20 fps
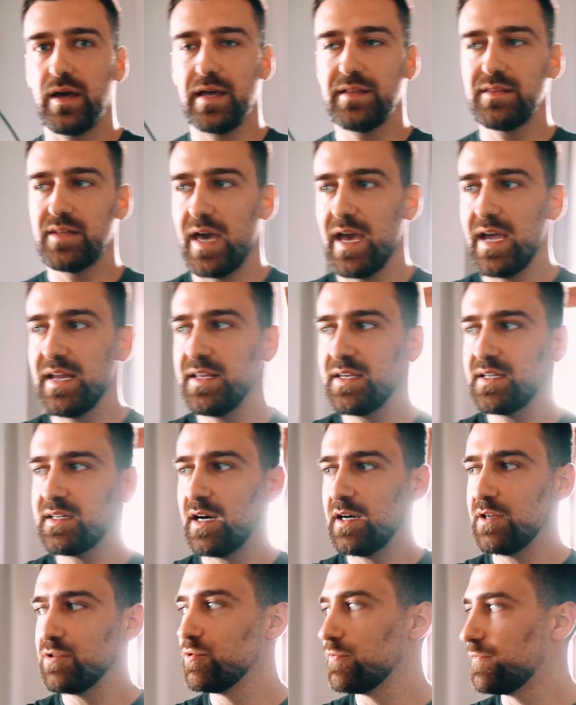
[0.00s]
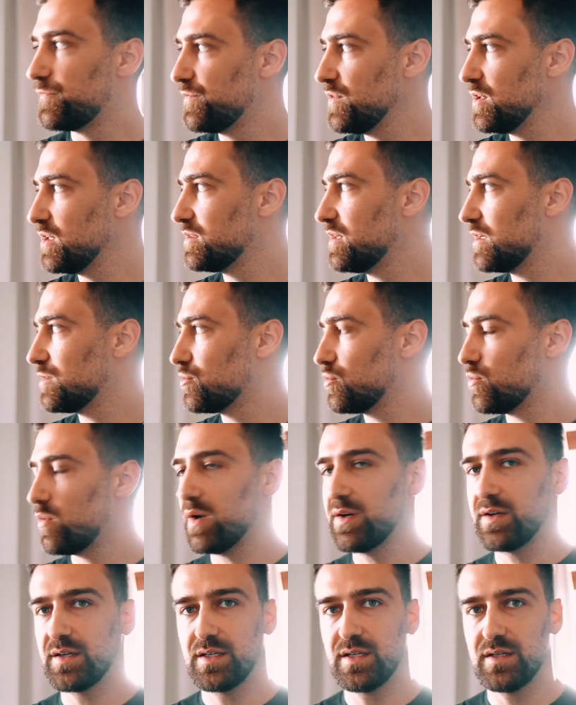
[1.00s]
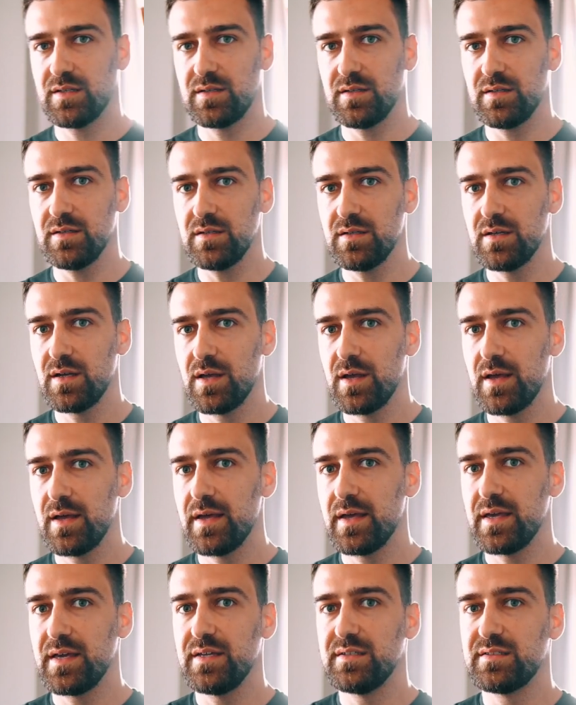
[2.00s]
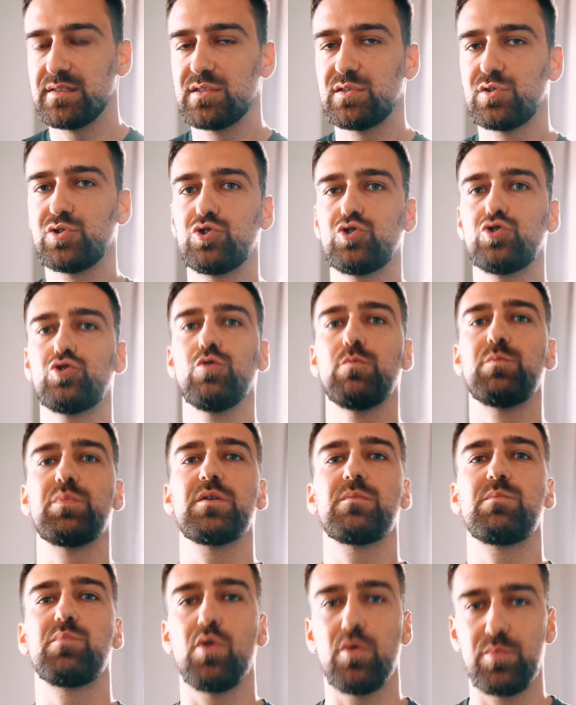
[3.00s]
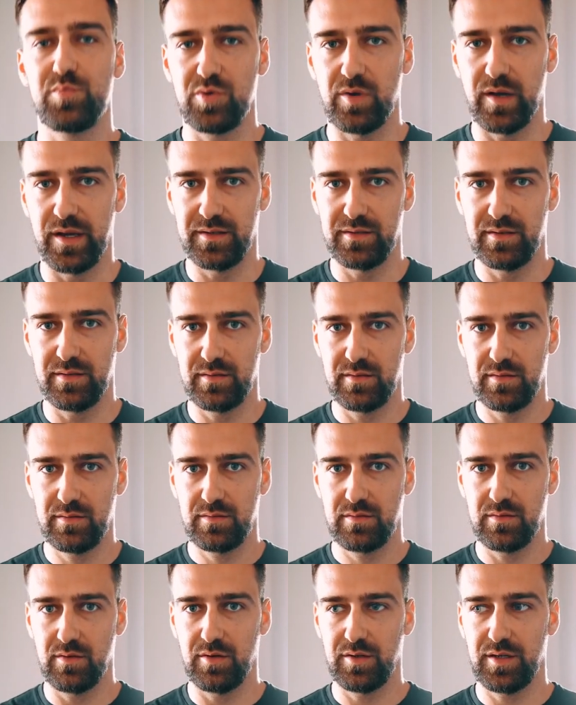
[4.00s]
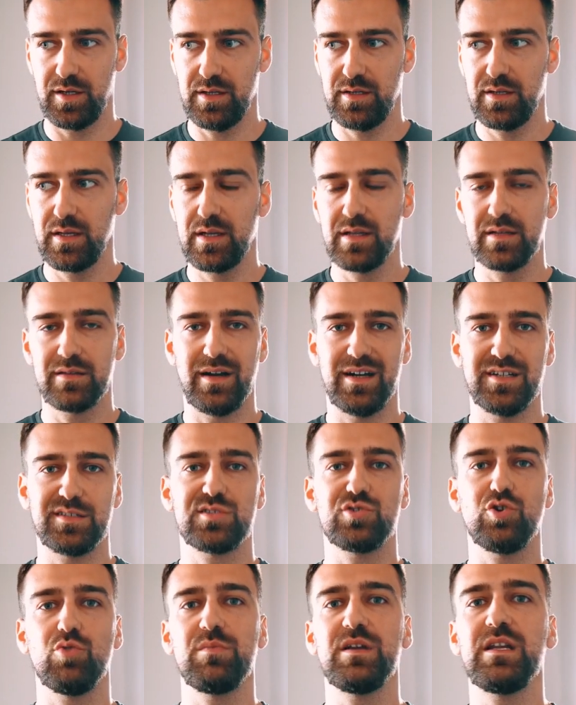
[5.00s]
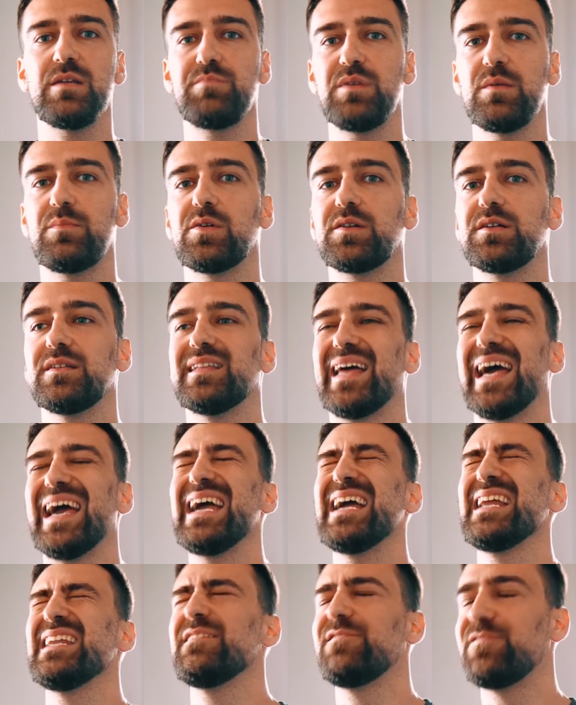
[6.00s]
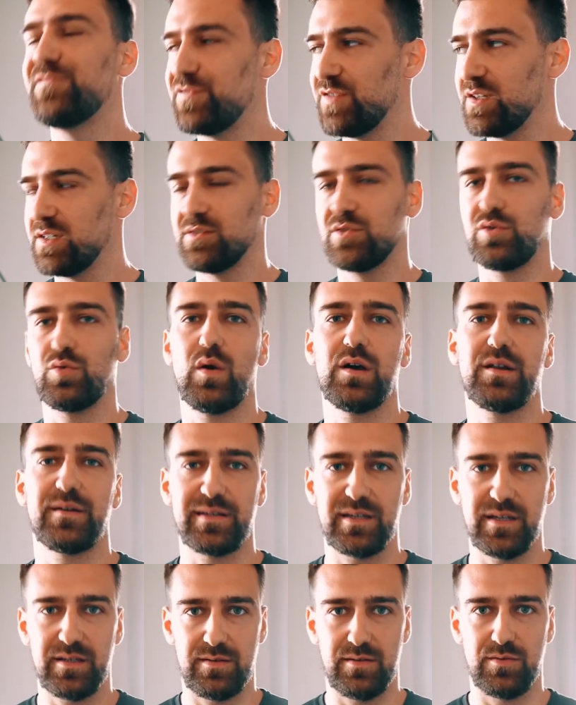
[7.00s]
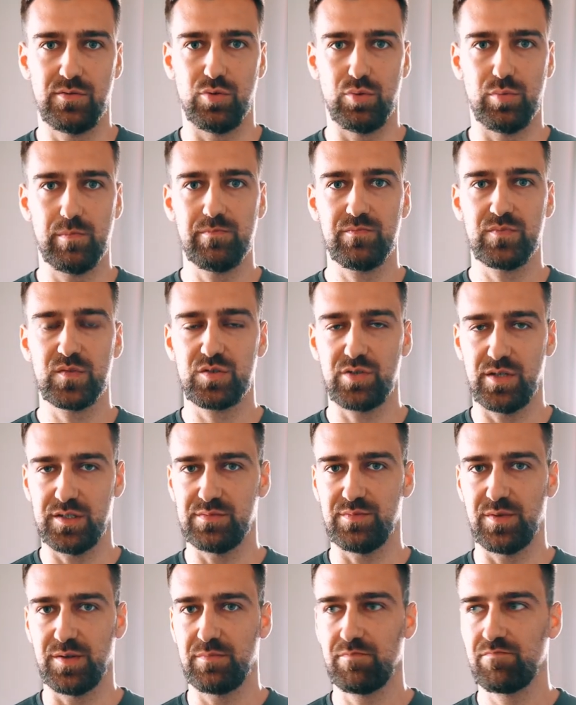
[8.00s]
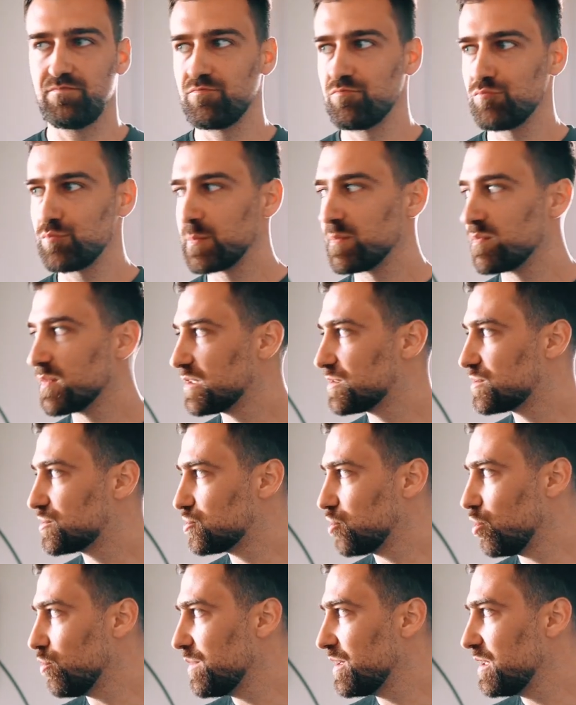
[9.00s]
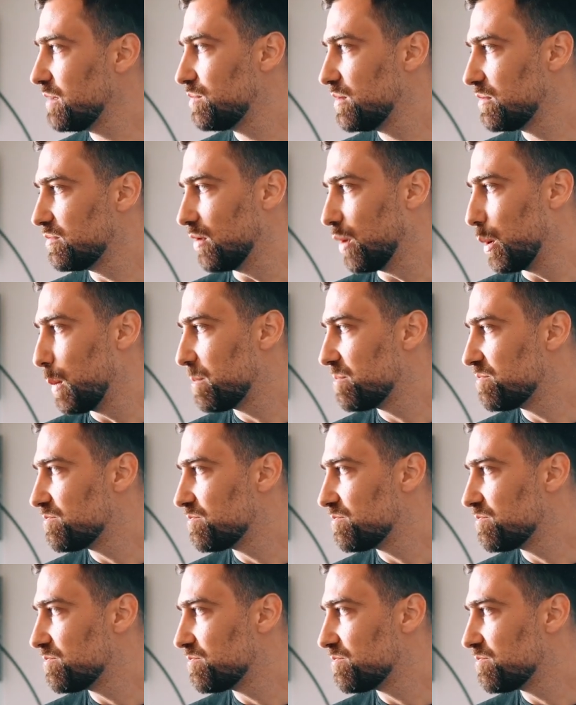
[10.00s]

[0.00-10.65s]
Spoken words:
and any kind of field that you want to get in is super populated, okay? There are so many people in any field you want to get into, trust me. So many people,